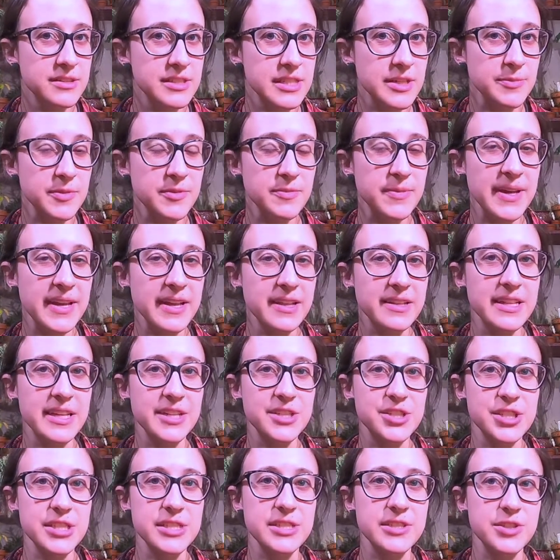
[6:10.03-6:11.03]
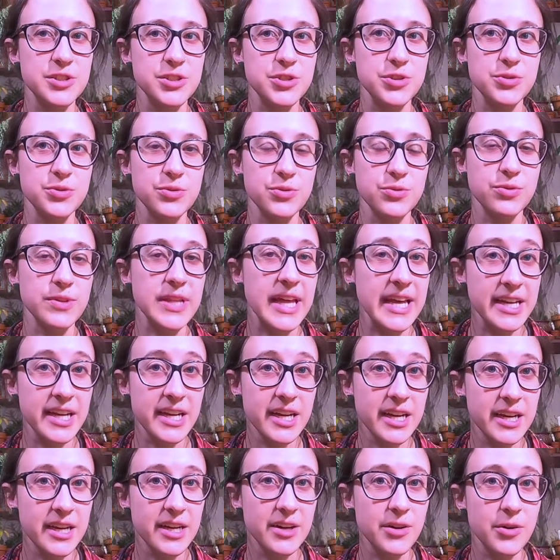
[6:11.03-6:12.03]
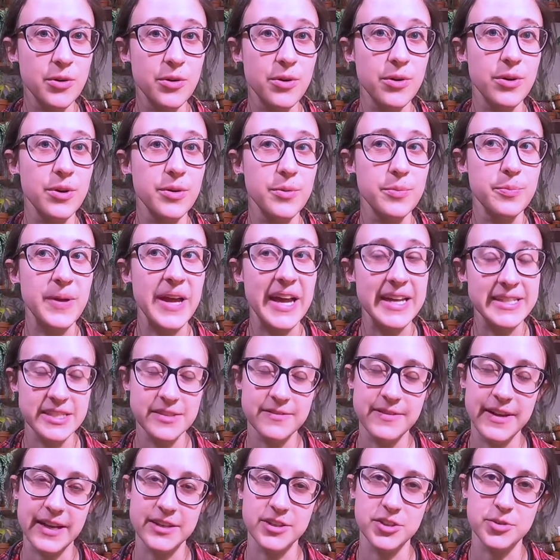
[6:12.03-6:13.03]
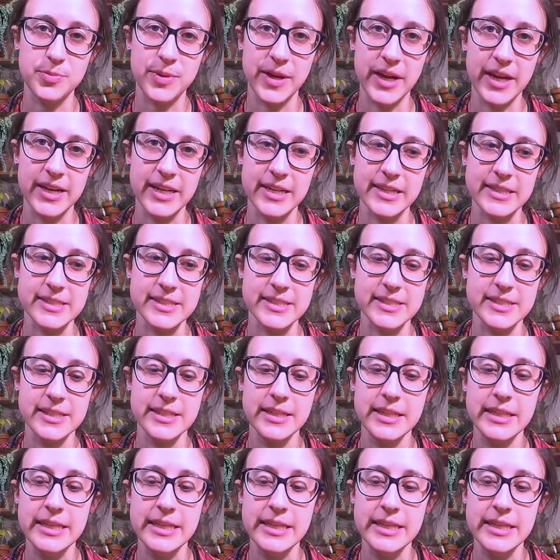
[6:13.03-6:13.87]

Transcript: some of my collection to LECA or passive hydroponics